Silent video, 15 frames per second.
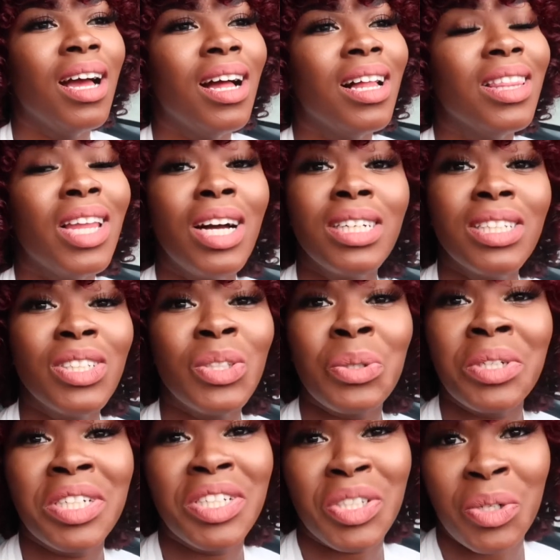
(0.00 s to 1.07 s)
long
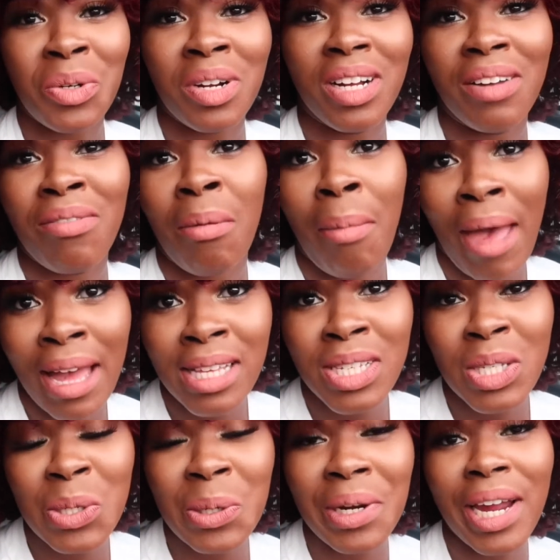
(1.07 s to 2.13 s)
story short of the
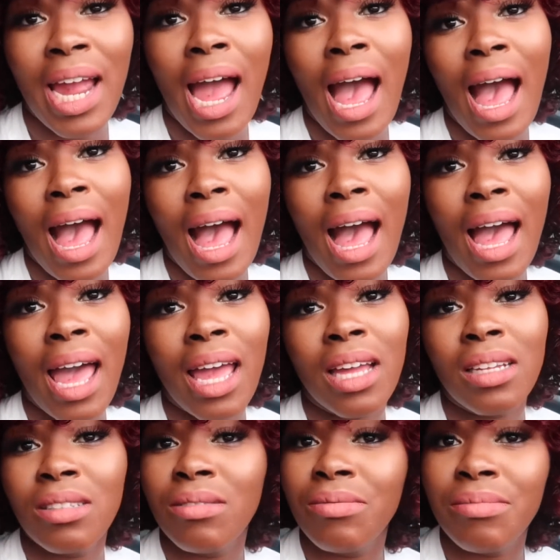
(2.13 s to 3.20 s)
backstory,
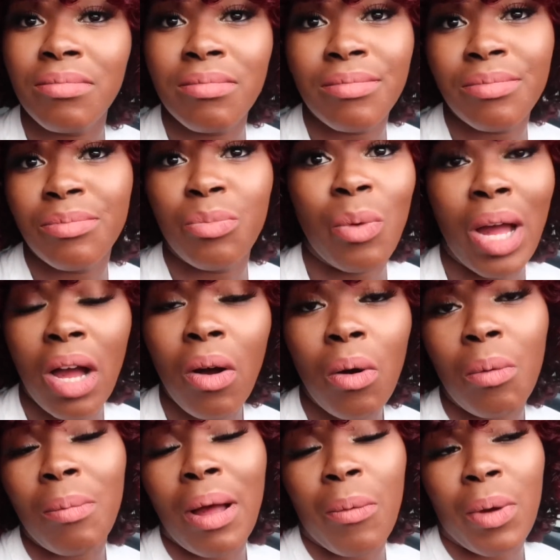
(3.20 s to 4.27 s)
I went
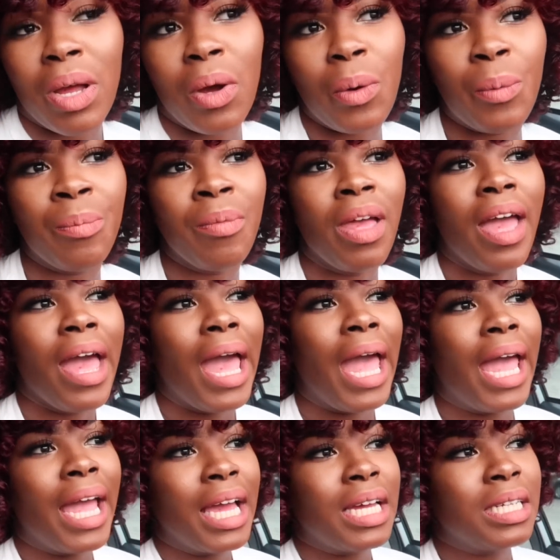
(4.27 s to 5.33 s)
home,
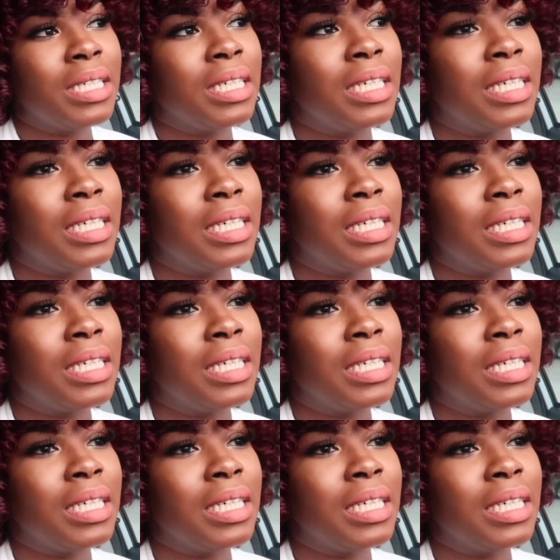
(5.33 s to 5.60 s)
and